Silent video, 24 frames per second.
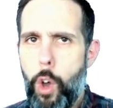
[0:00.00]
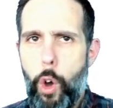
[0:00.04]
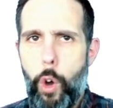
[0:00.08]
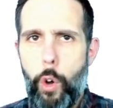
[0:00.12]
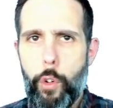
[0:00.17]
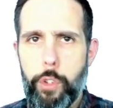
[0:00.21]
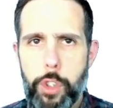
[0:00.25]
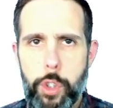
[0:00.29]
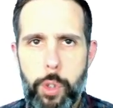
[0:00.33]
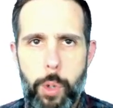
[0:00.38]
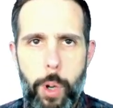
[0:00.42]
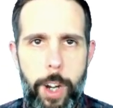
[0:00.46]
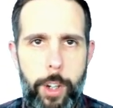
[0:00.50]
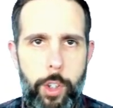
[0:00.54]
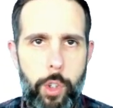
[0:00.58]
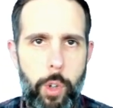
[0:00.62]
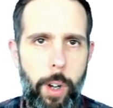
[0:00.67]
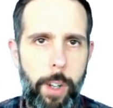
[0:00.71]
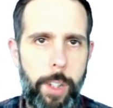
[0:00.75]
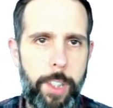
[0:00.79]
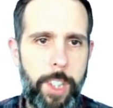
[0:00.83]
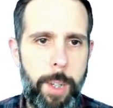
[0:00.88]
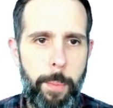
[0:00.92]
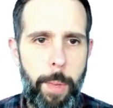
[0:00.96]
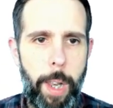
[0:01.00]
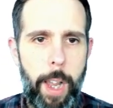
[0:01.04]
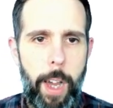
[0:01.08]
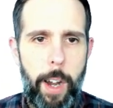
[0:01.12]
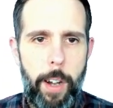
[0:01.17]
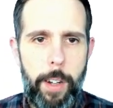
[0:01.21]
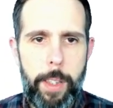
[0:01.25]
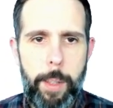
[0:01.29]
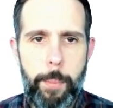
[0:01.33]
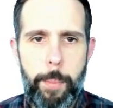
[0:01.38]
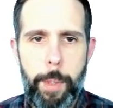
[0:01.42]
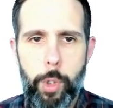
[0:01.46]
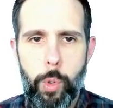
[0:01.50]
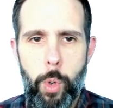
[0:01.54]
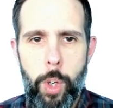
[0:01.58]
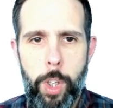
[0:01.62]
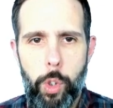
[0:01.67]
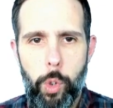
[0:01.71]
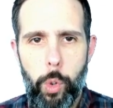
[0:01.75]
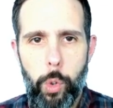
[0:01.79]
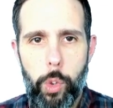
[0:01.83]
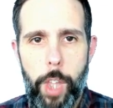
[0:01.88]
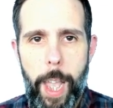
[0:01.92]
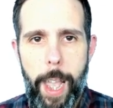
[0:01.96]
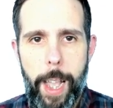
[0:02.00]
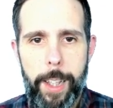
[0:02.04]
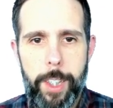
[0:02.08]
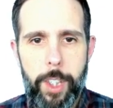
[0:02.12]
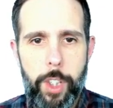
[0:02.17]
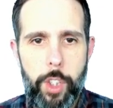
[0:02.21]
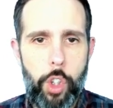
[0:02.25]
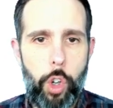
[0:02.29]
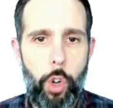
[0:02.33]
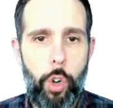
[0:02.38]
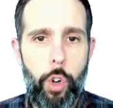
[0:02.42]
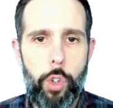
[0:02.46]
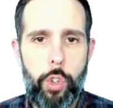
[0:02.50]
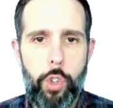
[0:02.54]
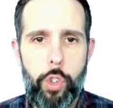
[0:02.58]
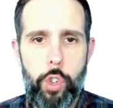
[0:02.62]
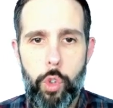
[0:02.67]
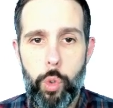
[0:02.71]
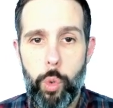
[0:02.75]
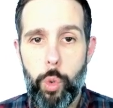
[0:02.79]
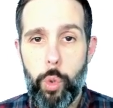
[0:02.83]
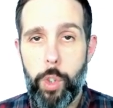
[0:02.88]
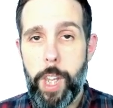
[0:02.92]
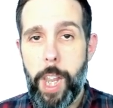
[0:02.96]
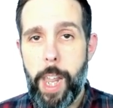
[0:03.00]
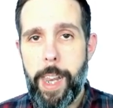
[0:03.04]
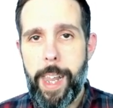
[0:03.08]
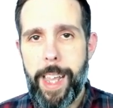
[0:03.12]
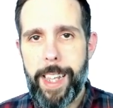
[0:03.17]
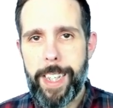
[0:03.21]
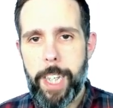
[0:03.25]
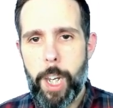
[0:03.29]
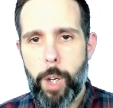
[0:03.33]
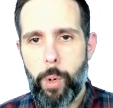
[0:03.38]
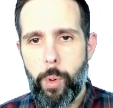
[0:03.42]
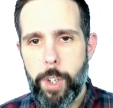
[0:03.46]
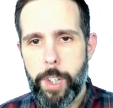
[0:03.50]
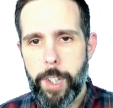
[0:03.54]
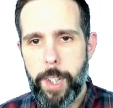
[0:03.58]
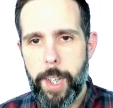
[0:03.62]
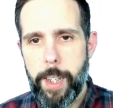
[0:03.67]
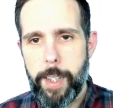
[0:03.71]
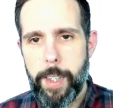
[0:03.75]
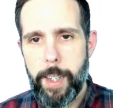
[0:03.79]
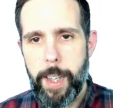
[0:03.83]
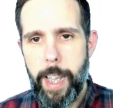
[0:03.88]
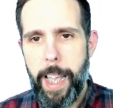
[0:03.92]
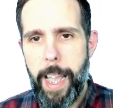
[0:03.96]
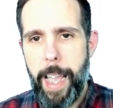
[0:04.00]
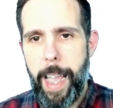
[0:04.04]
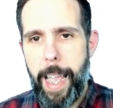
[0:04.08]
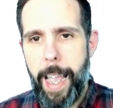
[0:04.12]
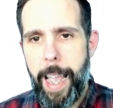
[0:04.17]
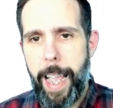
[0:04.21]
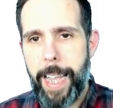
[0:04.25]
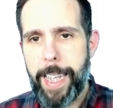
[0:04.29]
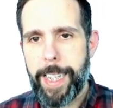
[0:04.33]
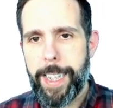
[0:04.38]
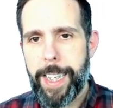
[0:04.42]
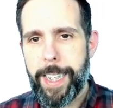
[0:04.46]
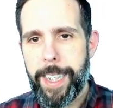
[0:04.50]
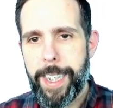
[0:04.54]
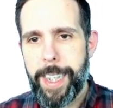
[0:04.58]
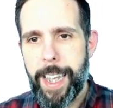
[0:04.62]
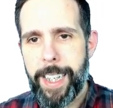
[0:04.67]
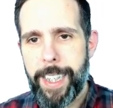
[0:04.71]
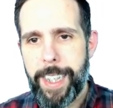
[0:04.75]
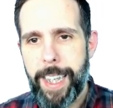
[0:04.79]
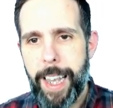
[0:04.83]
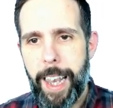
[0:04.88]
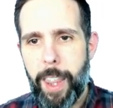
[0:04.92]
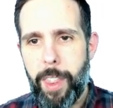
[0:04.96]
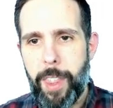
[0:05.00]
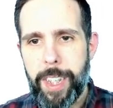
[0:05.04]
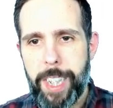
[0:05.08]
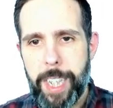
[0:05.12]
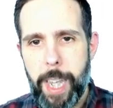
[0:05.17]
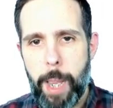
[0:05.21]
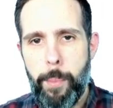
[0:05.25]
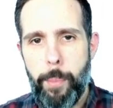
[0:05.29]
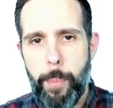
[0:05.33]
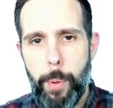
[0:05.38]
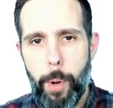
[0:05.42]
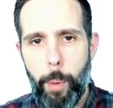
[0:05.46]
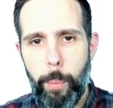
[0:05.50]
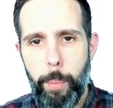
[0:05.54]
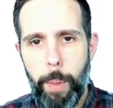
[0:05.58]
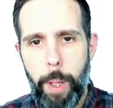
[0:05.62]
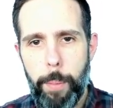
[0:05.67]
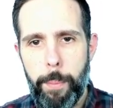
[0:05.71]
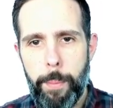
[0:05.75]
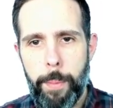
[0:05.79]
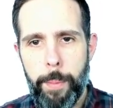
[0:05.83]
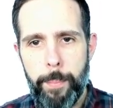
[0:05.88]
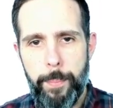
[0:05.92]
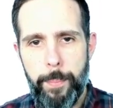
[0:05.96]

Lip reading: of structural similarity between 2 texts or 2 DNA sequences is essentially the same problem.